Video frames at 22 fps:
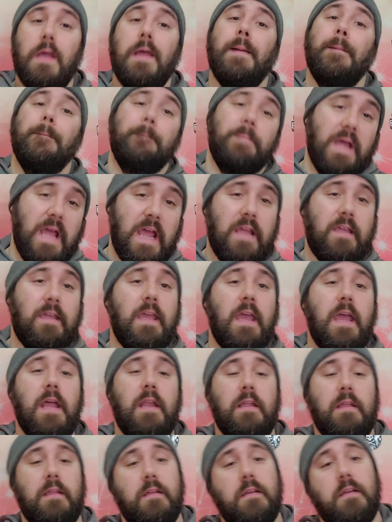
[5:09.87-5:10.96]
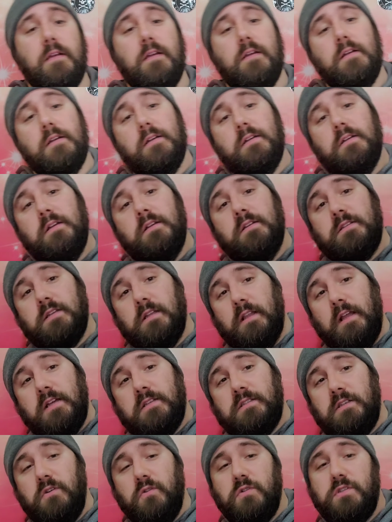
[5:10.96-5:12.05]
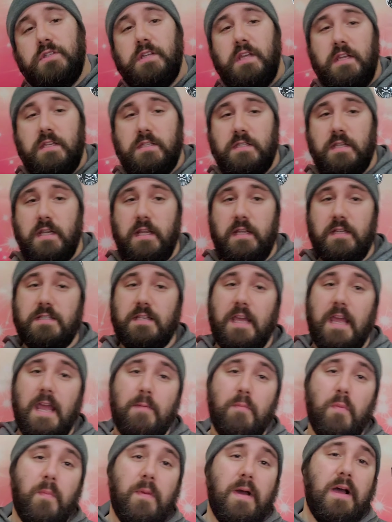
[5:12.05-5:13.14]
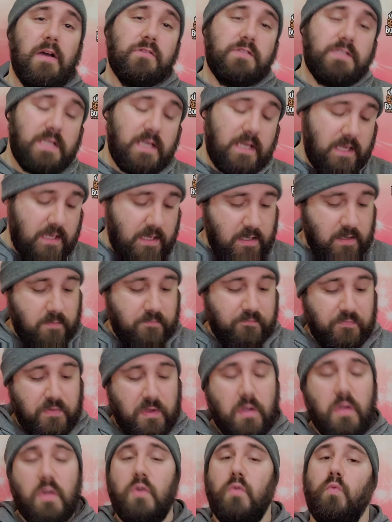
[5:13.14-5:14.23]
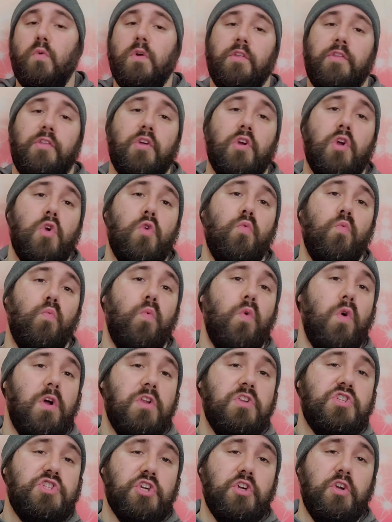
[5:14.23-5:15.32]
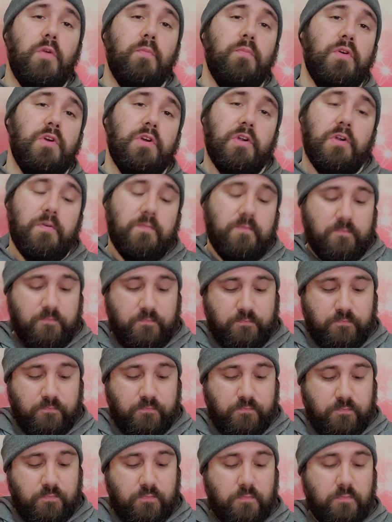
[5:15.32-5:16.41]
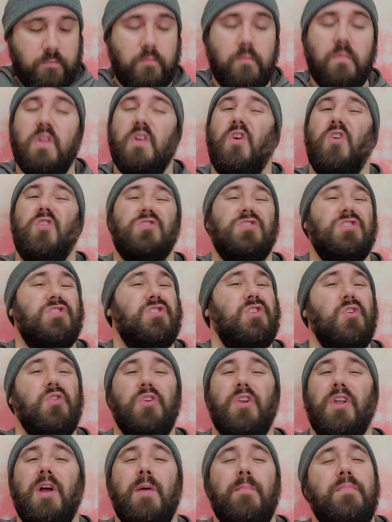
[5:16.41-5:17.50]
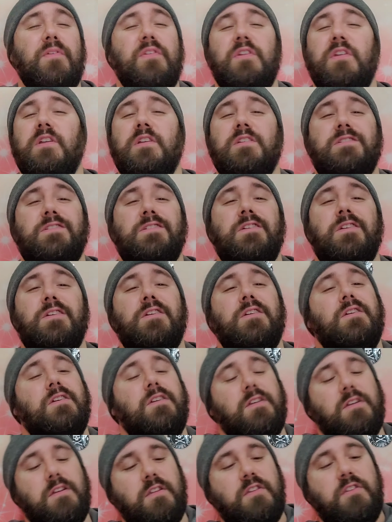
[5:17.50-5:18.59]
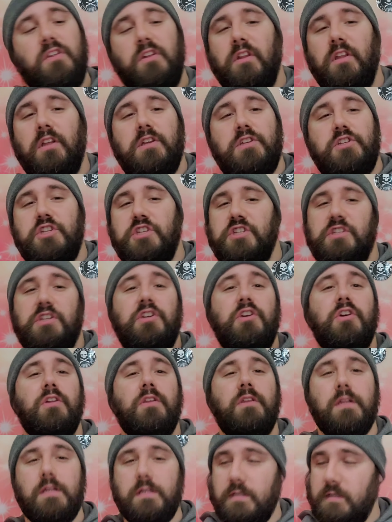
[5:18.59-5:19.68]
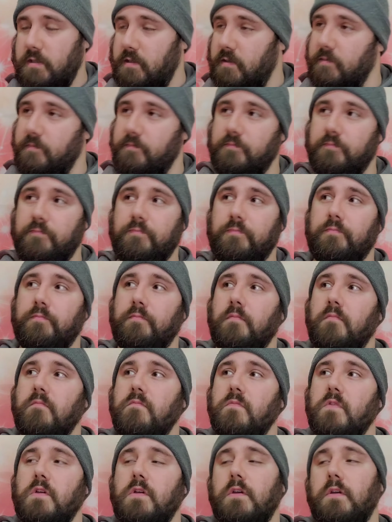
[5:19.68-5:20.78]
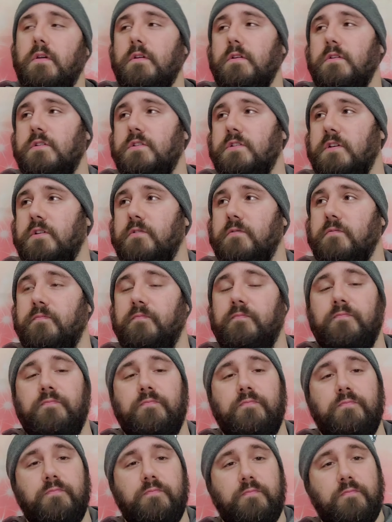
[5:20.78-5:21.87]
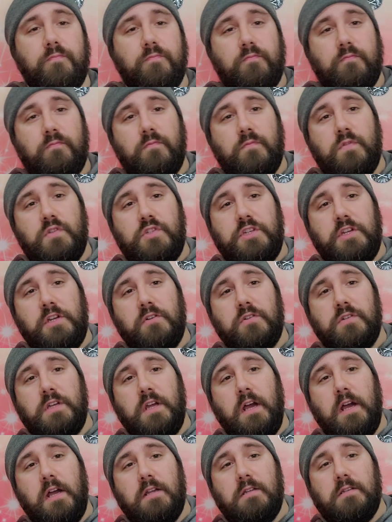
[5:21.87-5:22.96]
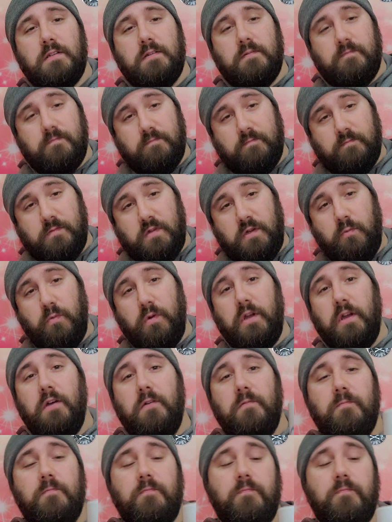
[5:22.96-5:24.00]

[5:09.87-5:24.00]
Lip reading: back at it. Celestial Seasonings Chamomile Tea. with one sugar booger all stirred up in this delicious goodness. So, cheers, guys. Here we go.